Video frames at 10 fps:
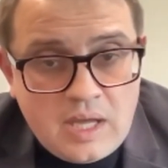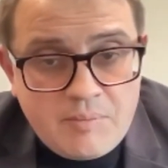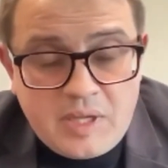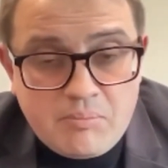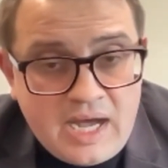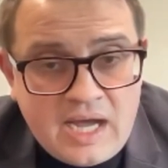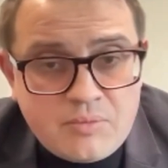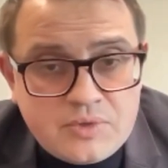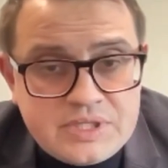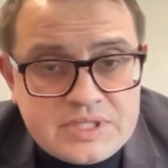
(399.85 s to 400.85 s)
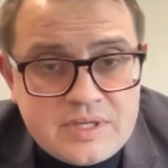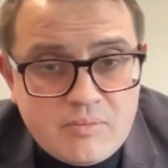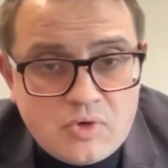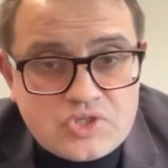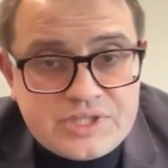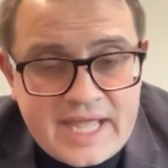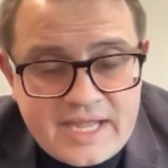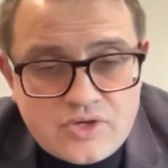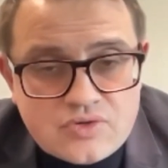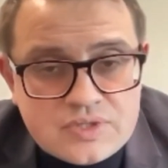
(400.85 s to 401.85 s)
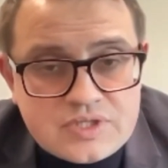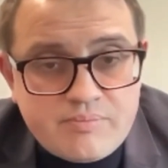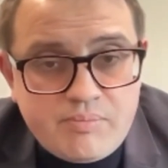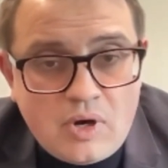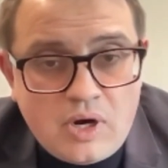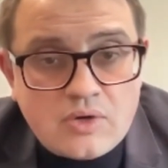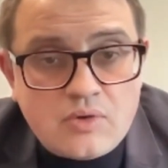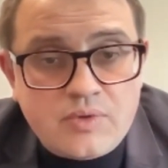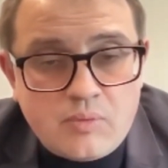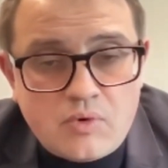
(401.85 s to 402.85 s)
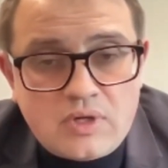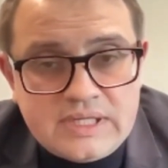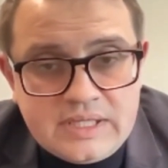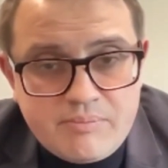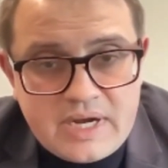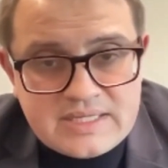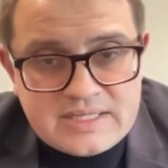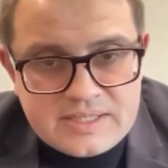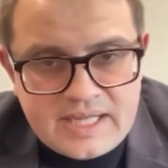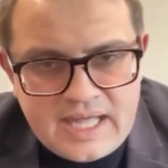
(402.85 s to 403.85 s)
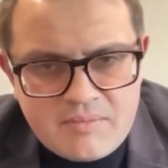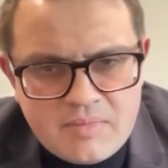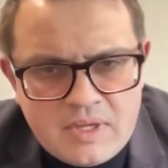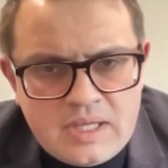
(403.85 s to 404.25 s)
I mean, Bakhmut is the most dangerous part of the world at the present time.